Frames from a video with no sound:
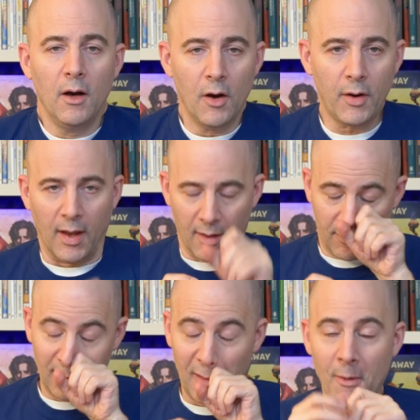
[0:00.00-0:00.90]
Okay,
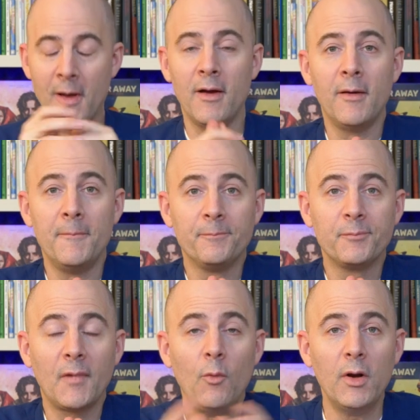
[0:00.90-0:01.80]
so
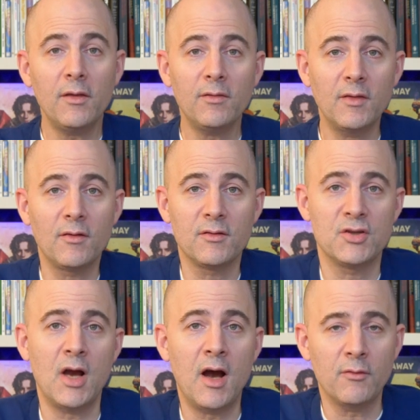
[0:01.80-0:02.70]
what is this
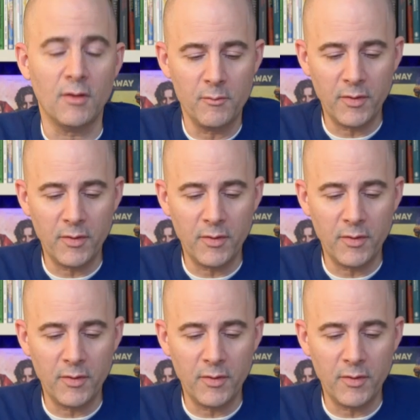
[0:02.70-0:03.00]
genre,